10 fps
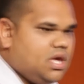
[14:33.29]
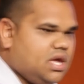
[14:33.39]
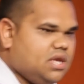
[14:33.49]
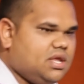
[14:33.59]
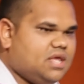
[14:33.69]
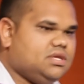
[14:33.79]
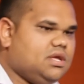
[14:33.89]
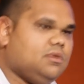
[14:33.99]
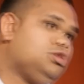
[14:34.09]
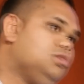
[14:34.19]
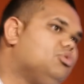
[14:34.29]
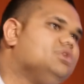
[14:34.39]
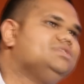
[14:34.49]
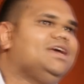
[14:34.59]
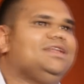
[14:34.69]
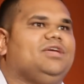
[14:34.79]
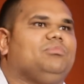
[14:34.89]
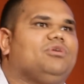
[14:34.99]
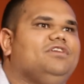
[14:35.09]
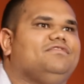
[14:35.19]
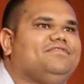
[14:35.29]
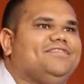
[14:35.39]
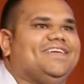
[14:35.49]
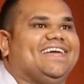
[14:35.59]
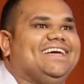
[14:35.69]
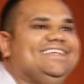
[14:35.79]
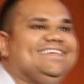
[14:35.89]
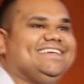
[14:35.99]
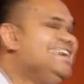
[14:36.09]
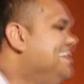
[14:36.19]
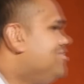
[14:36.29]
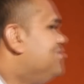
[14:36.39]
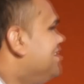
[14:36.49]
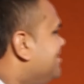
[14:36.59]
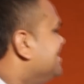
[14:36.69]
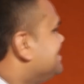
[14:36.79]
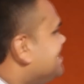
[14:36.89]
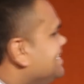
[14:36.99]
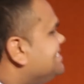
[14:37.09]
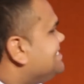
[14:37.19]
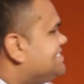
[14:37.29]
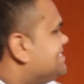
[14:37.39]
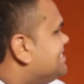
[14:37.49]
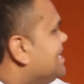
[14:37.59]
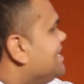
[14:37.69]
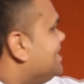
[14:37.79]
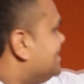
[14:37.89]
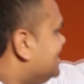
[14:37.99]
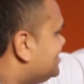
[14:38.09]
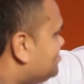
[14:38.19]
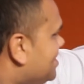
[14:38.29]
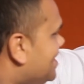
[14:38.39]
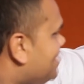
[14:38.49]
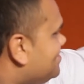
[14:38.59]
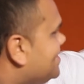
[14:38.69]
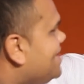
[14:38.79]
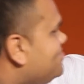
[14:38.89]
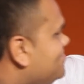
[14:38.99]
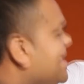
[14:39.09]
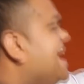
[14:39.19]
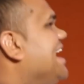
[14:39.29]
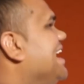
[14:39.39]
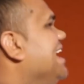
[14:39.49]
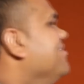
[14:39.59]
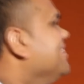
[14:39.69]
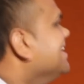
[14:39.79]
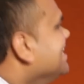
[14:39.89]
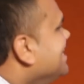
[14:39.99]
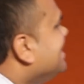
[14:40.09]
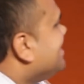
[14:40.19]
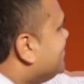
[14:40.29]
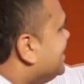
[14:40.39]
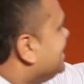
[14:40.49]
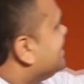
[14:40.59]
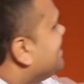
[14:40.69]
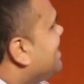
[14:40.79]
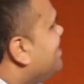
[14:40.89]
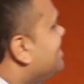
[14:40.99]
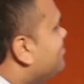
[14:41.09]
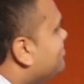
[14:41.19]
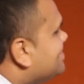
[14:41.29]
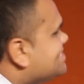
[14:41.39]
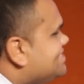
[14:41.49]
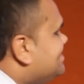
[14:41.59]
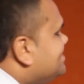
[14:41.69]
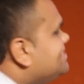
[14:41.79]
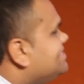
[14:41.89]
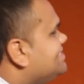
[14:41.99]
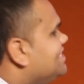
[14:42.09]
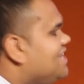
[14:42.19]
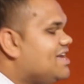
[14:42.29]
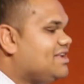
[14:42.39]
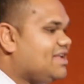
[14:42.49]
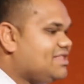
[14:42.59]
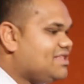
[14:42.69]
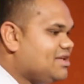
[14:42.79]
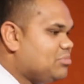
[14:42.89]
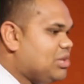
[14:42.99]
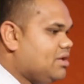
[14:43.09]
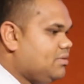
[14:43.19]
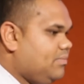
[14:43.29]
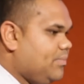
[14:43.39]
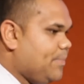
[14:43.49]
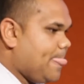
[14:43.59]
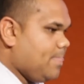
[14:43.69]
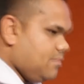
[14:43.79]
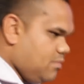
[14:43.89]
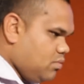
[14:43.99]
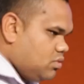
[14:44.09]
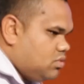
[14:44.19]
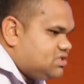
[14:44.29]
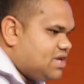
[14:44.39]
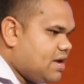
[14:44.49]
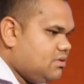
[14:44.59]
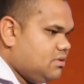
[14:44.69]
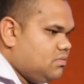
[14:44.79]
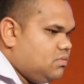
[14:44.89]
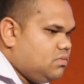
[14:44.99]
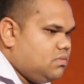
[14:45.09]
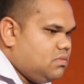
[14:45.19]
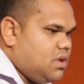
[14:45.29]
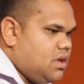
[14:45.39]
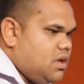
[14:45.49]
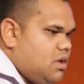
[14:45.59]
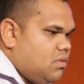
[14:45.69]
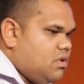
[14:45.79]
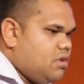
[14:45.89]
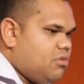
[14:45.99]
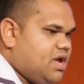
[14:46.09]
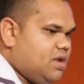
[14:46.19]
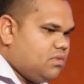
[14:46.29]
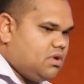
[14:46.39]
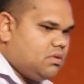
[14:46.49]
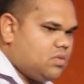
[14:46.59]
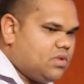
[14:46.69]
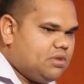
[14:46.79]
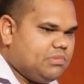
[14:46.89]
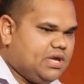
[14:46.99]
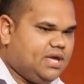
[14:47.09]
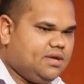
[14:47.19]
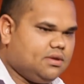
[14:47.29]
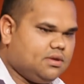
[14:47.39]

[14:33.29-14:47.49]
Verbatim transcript: and uh, you might say debrief. You know, but I just say just sit down. That, that's me up with um nah gammon. But you know, no, just just to sit down and, and think about what's going on. Where am I at? Where do I want to be?